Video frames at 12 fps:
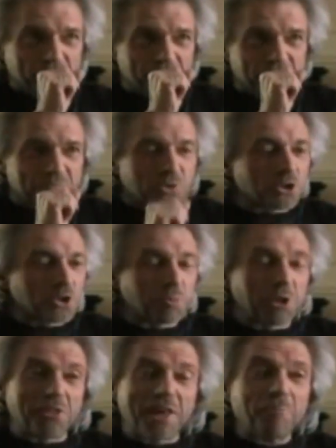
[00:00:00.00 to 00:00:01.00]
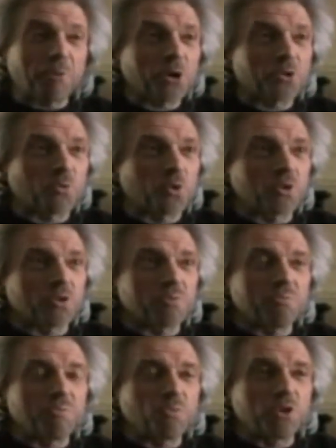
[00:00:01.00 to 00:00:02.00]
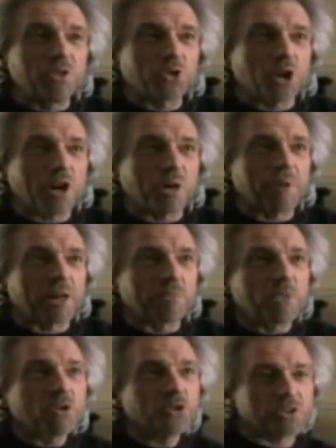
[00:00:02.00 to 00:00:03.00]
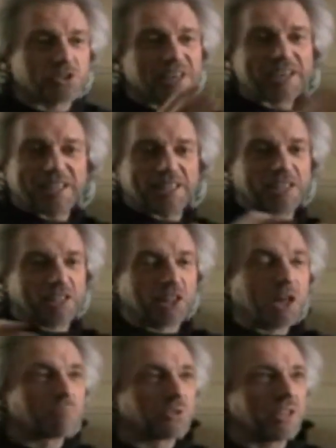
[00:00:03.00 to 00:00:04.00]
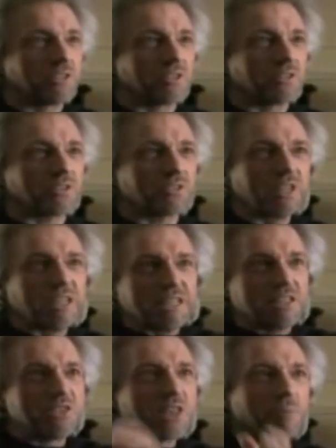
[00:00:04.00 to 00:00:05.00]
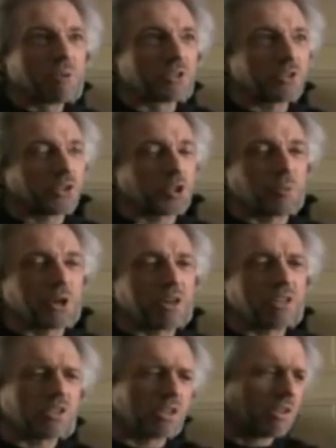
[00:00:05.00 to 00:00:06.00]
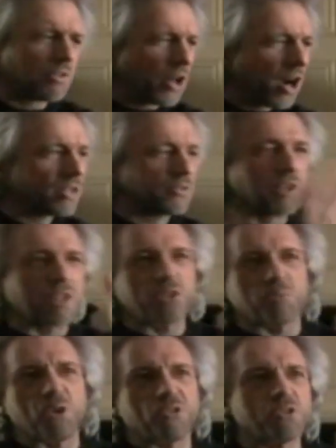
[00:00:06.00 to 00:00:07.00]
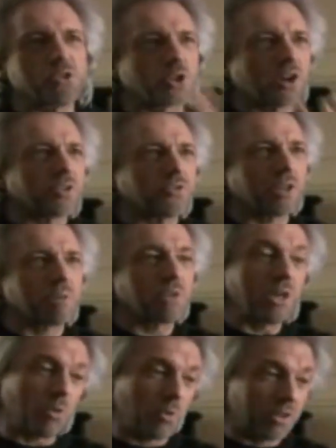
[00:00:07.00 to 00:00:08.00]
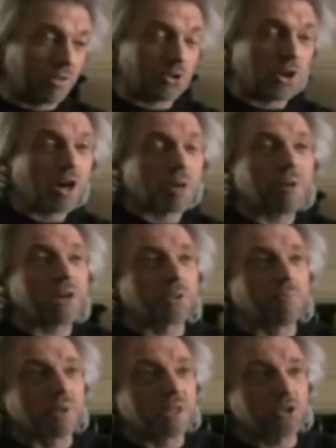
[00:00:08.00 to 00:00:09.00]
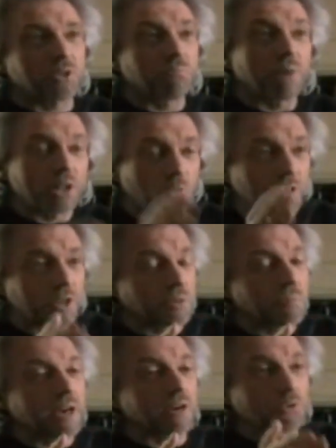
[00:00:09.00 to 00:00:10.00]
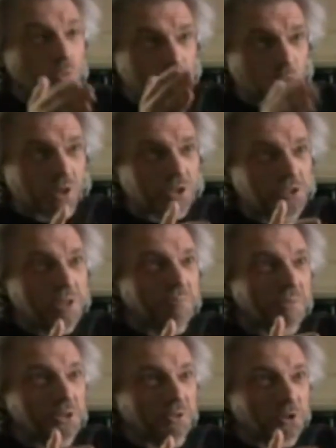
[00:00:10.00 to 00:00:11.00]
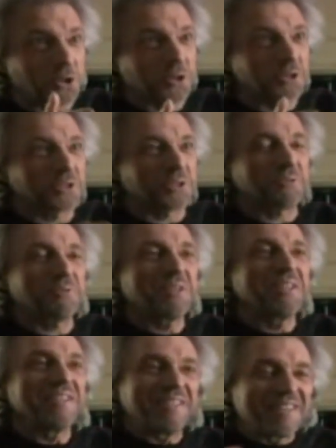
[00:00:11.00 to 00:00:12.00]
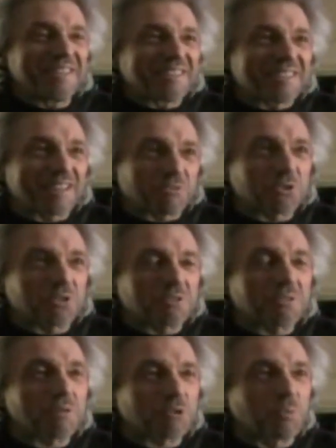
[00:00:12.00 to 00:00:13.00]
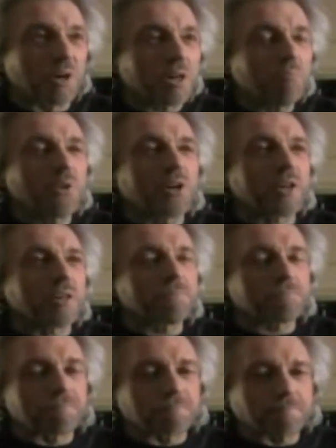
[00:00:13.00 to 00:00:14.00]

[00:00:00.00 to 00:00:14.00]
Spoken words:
Excuse me, in that part of the world, when you talk about emotions, they kind of get lumped into this nebulous experience. So, you know, thoughts, feelings, emotions are all the same thing. We really don't talk about them much. And by the way, as a male, we don't want to see much of yours. So that was my upbringing.